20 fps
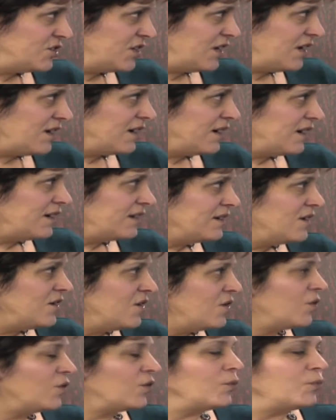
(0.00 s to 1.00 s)
Shine,
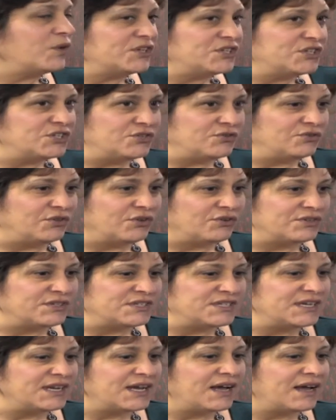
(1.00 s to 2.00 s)
or What Did You Learn
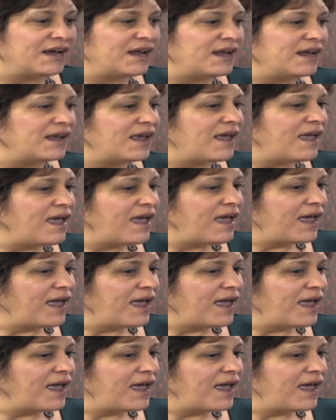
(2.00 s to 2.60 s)
Today?